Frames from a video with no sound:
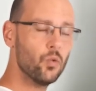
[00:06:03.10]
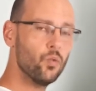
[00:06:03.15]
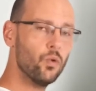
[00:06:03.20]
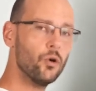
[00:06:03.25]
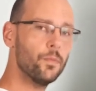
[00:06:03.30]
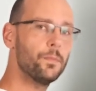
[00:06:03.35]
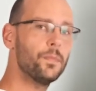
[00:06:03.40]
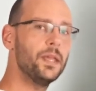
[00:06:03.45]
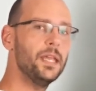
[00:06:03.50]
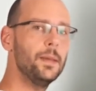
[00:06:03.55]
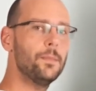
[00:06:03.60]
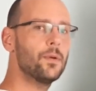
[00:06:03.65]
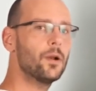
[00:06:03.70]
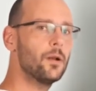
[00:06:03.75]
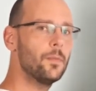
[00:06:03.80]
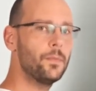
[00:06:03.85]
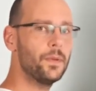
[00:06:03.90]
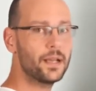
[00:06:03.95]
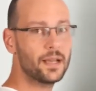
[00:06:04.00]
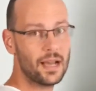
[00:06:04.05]
where
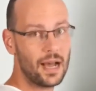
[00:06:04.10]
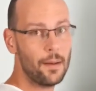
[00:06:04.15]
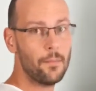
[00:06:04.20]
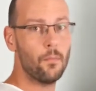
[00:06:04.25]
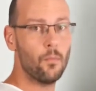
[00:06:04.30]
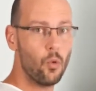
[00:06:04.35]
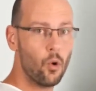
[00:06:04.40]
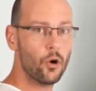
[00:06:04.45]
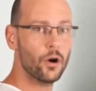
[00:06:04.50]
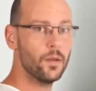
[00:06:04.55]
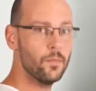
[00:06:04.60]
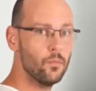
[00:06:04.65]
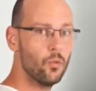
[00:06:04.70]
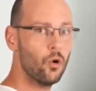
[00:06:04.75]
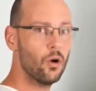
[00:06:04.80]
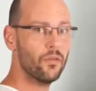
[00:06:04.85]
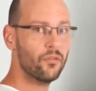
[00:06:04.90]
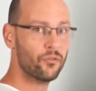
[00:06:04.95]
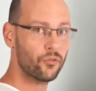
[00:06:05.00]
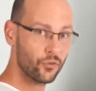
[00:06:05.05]
people become more and
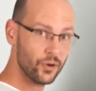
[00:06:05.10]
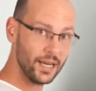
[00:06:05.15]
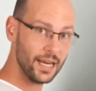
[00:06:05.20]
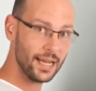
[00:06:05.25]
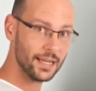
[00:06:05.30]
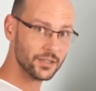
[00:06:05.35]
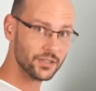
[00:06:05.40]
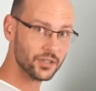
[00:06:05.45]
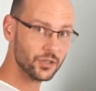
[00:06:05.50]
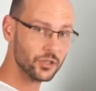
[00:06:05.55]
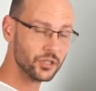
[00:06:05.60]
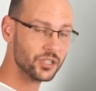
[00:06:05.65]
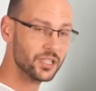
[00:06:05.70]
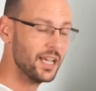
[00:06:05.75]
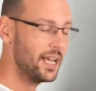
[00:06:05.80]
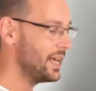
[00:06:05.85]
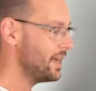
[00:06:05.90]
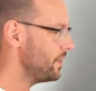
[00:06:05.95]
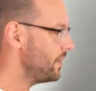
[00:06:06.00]
more freelancers.